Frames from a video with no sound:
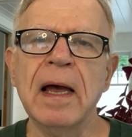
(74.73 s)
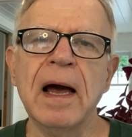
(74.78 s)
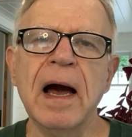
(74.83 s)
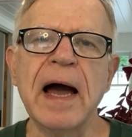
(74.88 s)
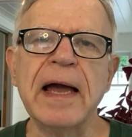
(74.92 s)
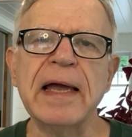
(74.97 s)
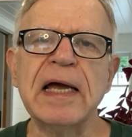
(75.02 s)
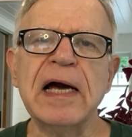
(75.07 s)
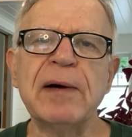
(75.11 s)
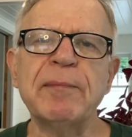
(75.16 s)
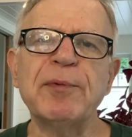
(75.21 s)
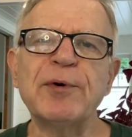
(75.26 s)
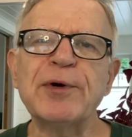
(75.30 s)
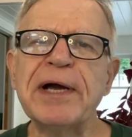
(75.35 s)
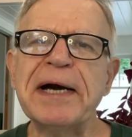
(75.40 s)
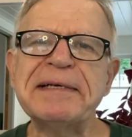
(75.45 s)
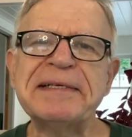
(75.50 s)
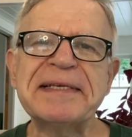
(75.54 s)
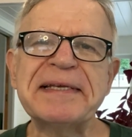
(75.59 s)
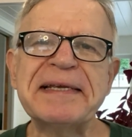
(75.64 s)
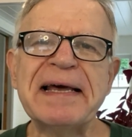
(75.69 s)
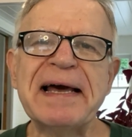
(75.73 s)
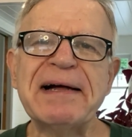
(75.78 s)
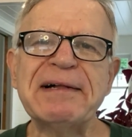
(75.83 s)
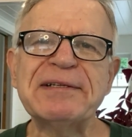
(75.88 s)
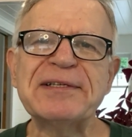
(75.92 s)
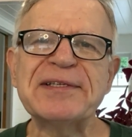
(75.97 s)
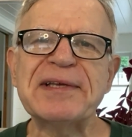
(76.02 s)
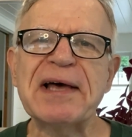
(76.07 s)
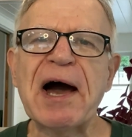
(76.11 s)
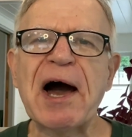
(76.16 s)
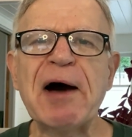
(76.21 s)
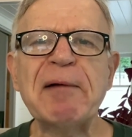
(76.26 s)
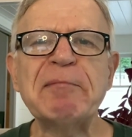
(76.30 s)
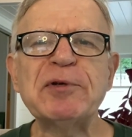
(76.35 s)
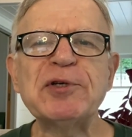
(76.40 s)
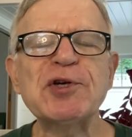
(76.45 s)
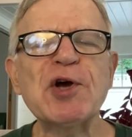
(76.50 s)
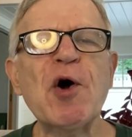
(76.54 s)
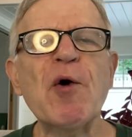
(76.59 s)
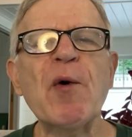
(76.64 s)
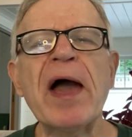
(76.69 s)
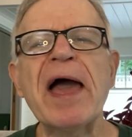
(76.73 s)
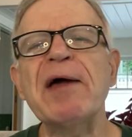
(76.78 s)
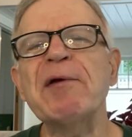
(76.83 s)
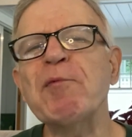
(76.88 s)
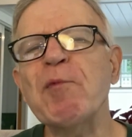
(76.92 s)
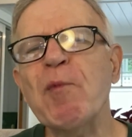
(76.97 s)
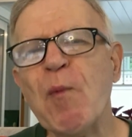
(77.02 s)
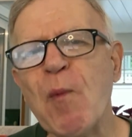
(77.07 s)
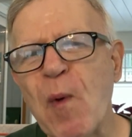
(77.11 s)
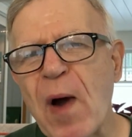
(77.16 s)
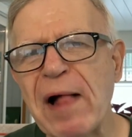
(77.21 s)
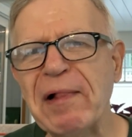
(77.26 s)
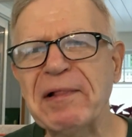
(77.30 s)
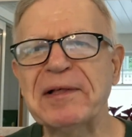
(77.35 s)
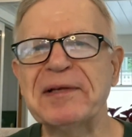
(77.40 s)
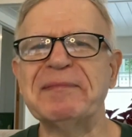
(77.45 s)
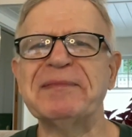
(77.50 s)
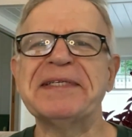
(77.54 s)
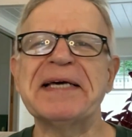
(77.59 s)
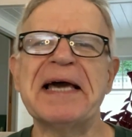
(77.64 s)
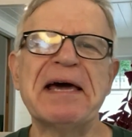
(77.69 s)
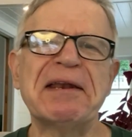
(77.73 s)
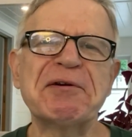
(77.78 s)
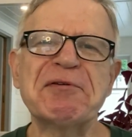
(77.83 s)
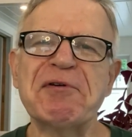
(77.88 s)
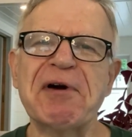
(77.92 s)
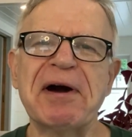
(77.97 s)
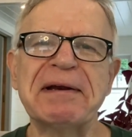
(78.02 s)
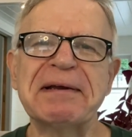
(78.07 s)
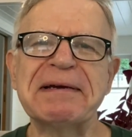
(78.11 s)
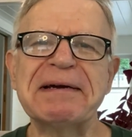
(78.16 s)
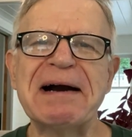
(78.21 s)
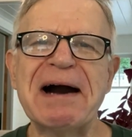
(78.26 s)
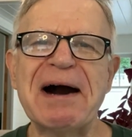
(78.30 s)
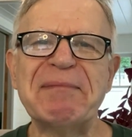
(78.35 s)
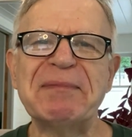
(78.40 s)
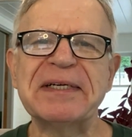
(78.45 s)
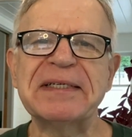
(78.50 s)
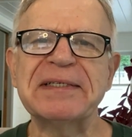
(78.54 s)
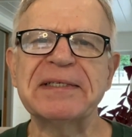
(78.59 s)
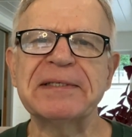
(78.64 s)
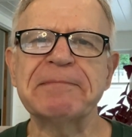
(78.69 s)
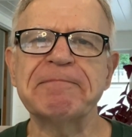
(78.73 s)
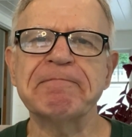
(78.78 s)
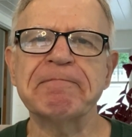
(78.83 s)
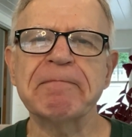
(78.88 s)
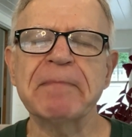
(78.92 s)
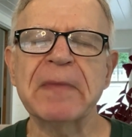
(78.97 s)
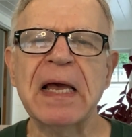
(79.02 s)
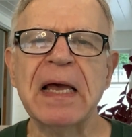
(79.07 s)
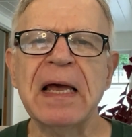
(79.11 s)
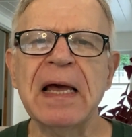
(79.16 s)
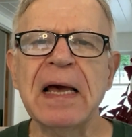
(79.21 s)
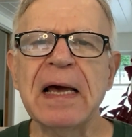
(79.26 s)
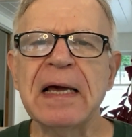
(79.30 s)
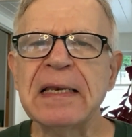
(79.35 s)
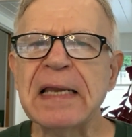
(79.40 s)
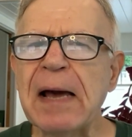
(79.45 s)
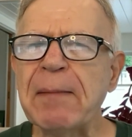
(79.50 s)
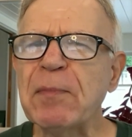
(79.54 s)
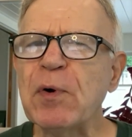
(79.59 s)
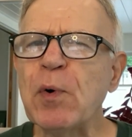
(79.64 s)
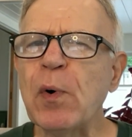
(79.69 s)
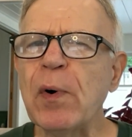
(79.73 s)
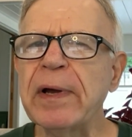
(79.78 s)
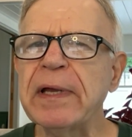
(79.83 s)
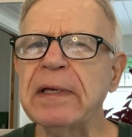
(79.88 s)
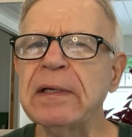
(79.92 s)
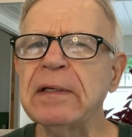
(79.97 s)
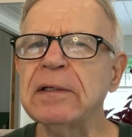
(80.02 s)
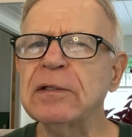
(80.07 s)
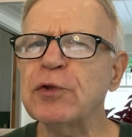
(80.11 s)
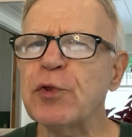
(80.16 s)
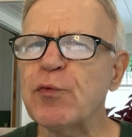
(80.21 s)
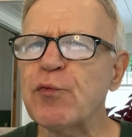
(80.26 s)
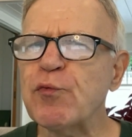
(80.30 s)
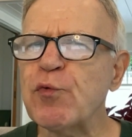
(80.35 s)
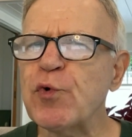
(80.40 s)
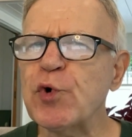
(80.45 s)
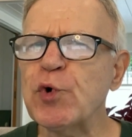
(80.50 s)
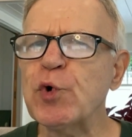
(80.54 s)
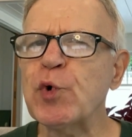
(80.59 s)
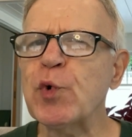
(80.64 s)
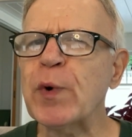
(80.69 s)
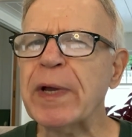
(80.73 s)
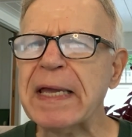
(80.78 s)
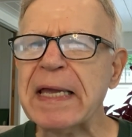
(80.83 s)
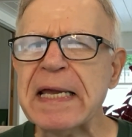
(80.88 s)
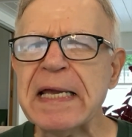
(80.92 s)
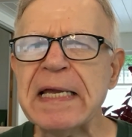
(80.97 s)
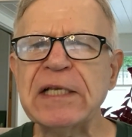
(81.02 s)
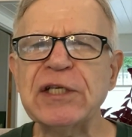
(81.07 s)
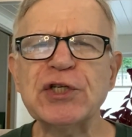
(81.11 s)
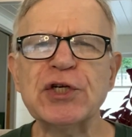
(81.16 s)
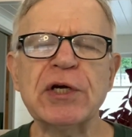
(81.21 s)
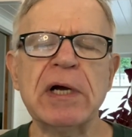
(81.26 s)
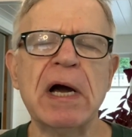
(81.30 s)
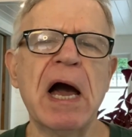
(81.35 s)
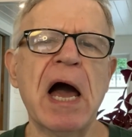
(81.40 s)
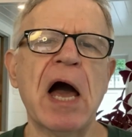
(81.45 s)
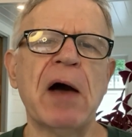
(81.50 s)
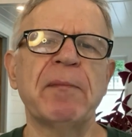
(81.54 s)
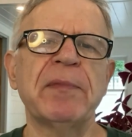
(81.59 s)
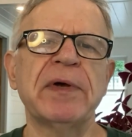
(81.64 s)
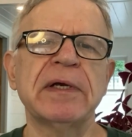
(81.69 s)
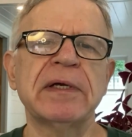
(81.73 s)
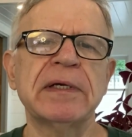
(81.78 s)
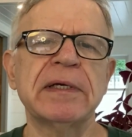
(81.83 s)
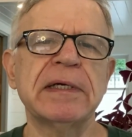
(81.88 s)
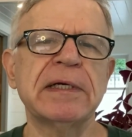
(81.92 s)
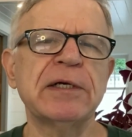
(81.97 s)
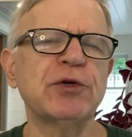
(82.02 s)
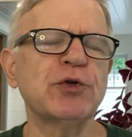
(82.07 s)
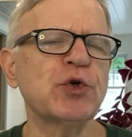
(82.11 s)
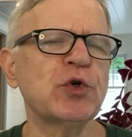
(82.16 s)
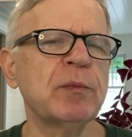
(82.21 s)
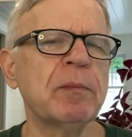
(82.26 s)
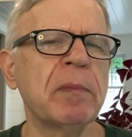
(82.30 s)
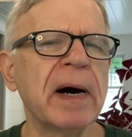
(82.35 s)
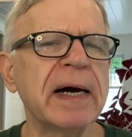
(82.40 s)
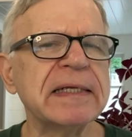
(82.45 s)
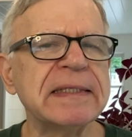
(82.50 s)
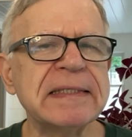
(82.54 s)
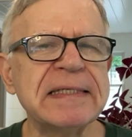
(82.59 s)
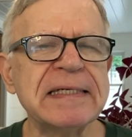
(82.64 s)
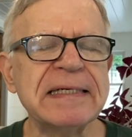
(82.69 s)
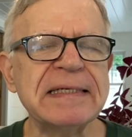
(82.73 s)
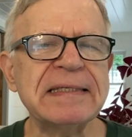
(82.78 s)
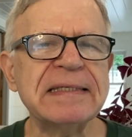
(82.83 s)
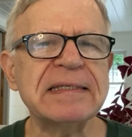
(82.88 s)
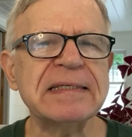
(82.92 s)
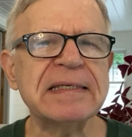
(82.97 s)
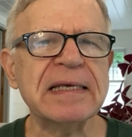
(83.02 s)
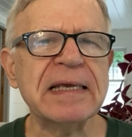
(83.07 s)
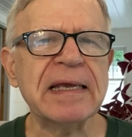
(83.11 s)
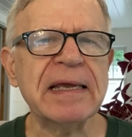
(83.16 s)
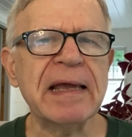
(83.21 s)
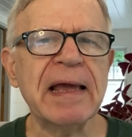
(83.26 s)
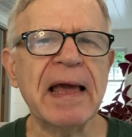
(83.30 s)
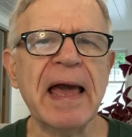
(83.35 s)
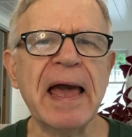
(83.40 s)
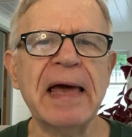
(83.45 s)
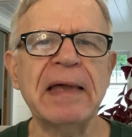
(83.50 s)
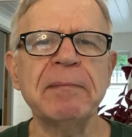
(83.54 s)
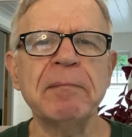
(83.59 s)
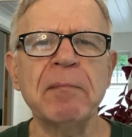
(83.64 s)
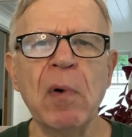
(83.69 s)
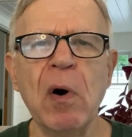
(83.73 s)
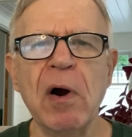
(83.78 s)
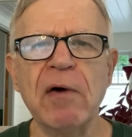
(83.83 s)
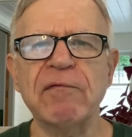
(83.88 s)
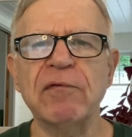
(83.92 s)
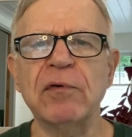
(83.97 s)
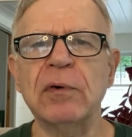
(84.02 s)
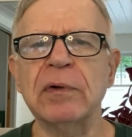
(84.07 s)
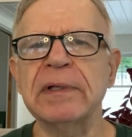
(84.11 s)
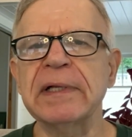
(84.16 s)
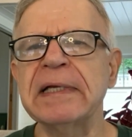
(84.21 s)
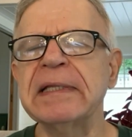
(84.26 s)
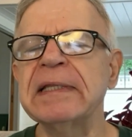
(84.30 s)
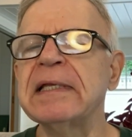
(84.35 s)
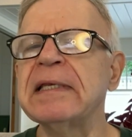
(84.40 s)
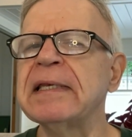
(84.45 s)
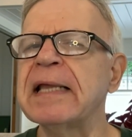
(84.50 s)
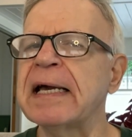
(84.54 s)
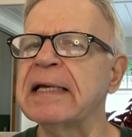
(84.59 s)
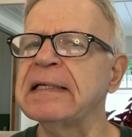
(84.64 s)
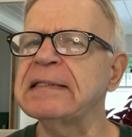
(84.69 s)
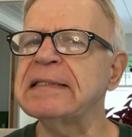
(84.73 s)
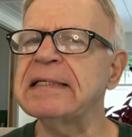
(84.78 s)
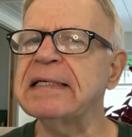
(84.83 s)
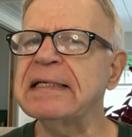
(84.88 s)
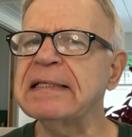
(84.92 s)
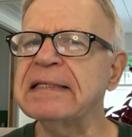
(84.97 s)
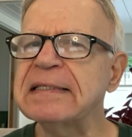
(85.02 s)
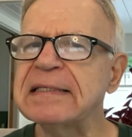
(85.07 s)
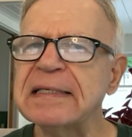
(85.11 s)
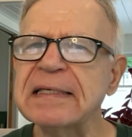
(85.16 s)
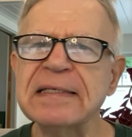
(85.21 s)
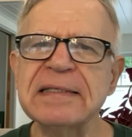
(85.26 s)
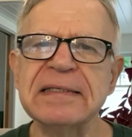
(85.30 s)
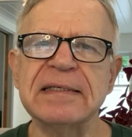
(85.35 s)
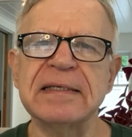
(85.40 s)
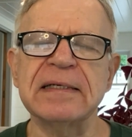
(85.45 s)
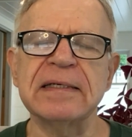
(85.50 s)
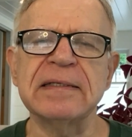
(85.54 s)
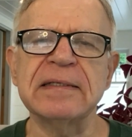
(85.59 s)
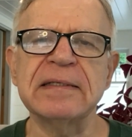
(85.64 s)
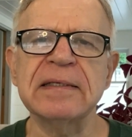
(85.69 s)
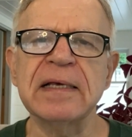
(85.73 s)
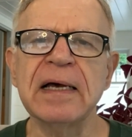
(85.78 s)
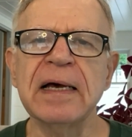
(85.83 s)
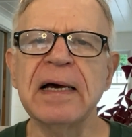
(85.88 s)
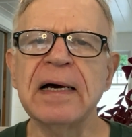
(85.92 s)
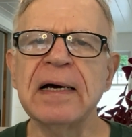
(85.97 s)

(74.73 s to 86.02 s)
Hi, comic book guys and gals. I'm Joe, and welcome to Anachronic Comics. Now I'm going through each comic issued by DC and Marvel in the 1960s